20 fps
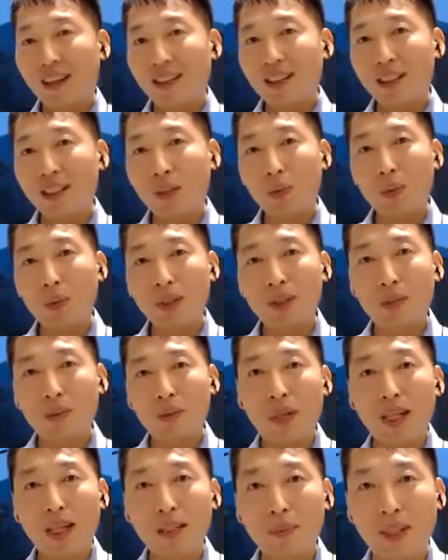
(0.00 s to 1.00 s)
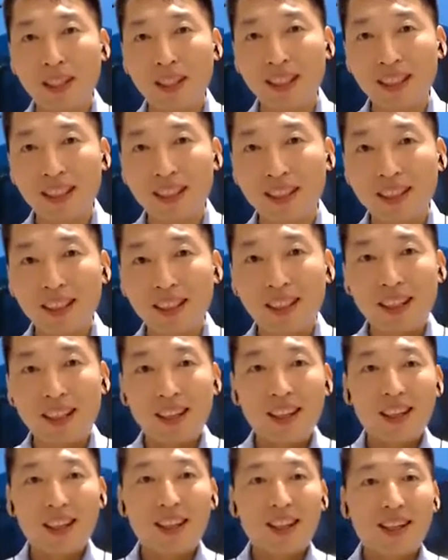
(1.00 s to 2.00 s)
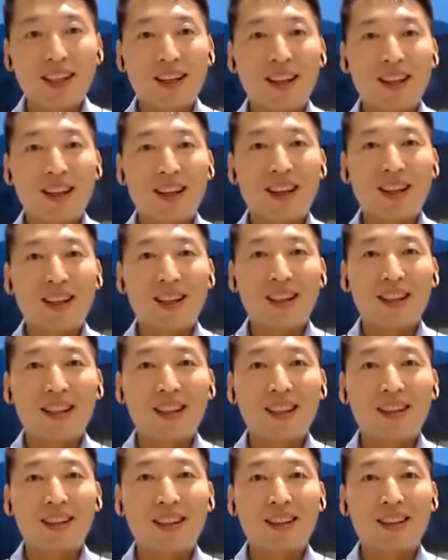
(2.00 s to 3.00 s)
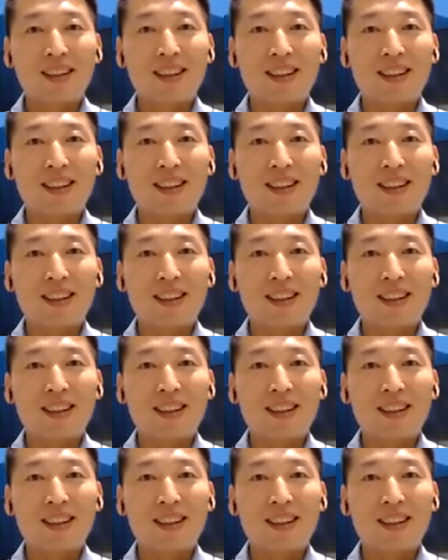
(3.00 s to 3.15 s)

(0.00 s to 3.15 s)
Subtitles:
it was my body. And